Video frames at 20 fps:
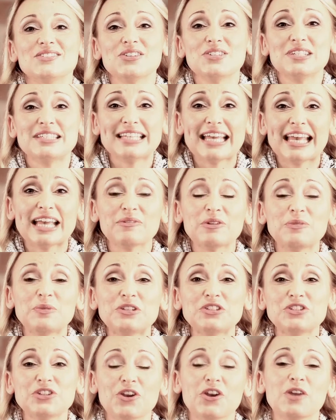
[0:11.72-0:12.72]
So today I'm going to
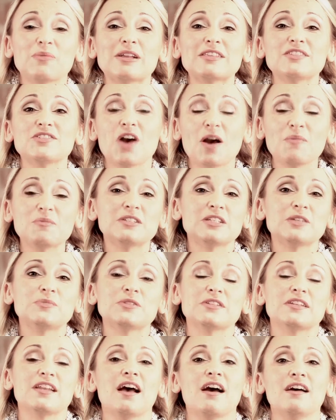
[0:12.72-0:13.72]
be sharing my top
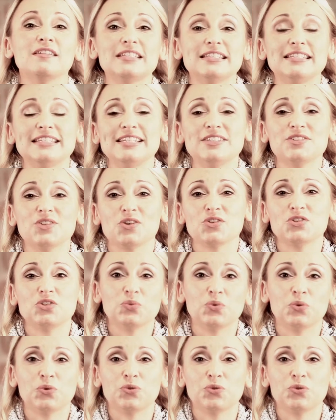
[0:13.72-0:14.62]
tips on how to detox your